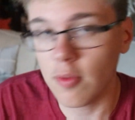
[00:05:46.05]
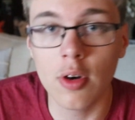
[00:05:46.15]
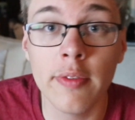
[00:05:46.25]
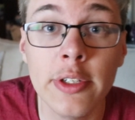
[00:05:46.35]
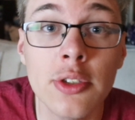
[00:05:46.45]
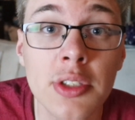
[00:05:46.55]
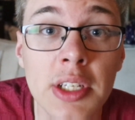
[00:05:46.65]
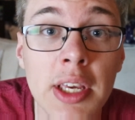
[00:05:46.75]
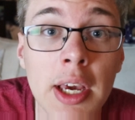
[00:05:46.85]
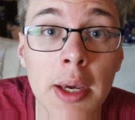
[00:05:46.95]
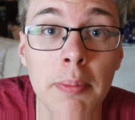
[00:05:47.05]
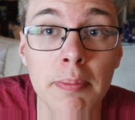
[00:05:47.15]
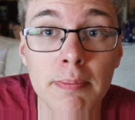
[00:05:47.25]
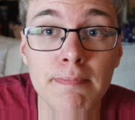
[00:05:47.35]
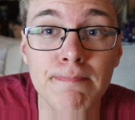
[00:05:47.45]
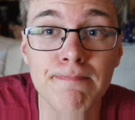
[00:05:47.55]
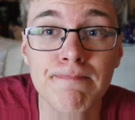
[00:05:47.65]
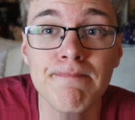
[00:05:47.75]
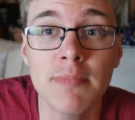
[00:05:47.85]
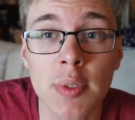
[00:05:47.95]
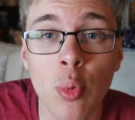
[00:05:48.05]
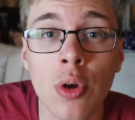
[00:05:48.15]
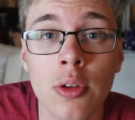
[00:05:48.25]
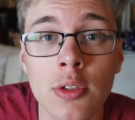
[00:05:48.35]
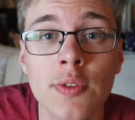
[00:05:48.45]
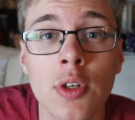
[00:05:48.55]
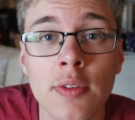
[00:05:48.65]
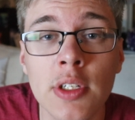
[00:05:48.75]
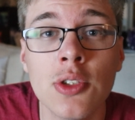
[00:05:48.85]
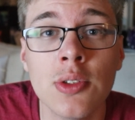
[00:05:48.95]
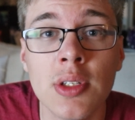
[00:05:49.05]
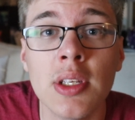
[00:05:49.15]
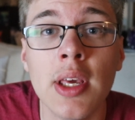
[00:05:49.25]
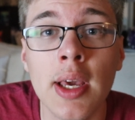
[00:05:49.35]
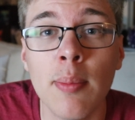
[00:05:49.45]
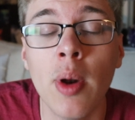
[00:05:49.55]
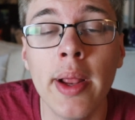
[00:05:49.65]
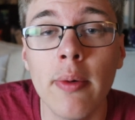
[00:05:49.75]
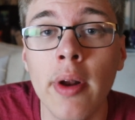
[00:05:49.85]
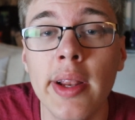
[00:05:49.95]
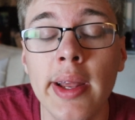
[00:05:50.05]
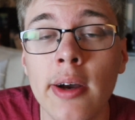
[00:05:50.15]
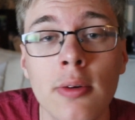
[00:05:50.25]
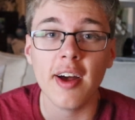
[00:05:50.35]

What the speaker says: for Avengers Endgame. Spoilers for Avengers Endgame right now.